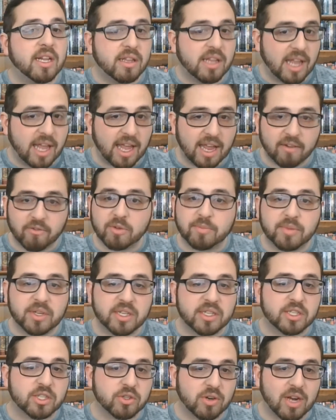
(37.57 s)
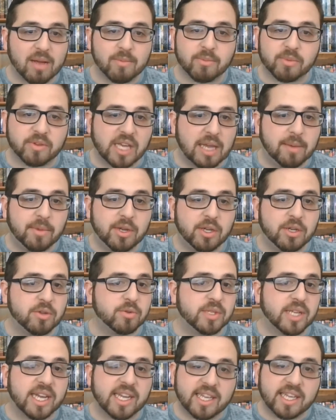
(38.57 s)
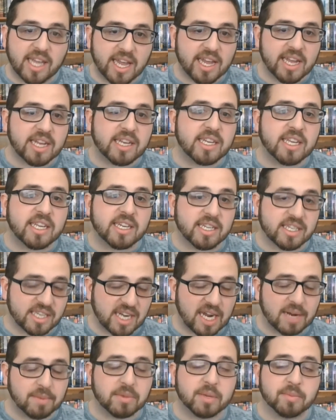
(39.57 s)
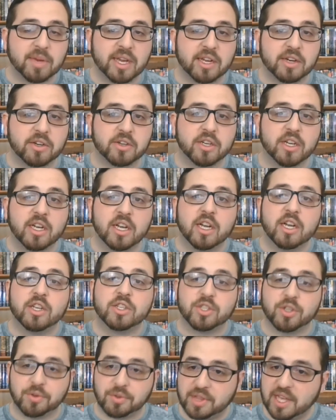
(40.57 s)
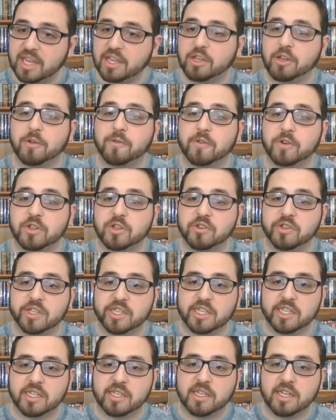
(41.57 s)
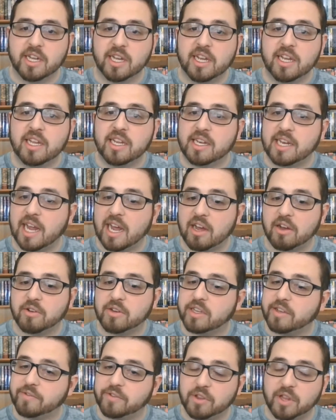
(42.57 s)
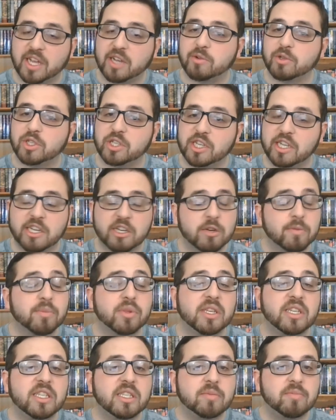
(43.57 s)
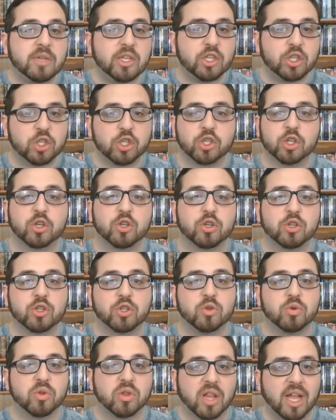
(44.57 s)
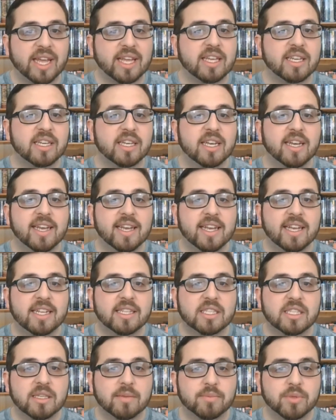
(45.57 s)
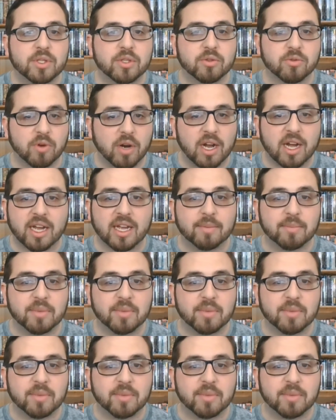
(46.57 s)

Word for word: every bit of scrap of gaming news I can in a timely manner. So thank you for tuning in. Now, if you like what you hear, please be sure to like and subscribe.